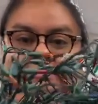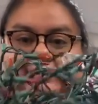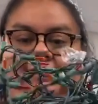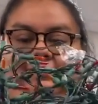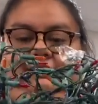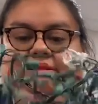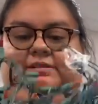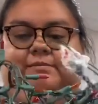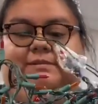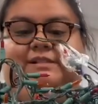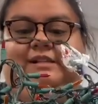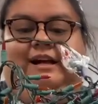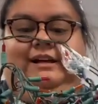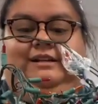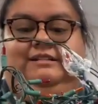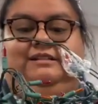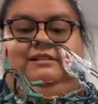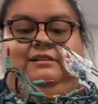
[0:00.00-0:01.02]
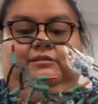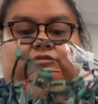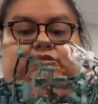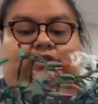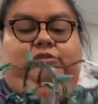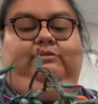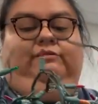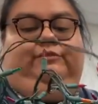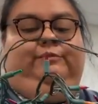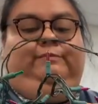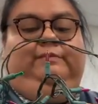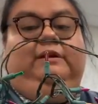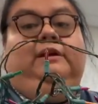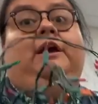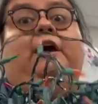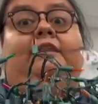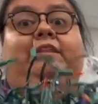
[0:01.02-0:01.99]
Christmas lights, 2 of them.
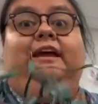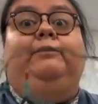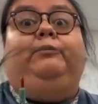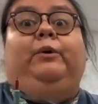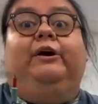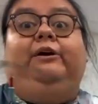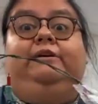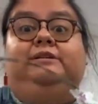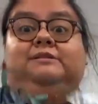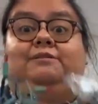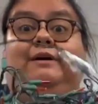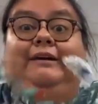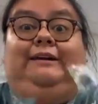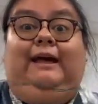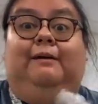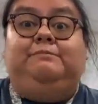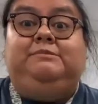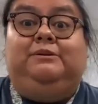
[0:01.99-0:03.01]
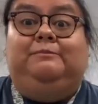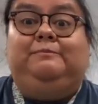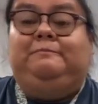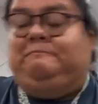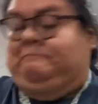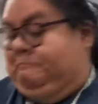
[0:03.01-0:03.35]
They work, so I kept them.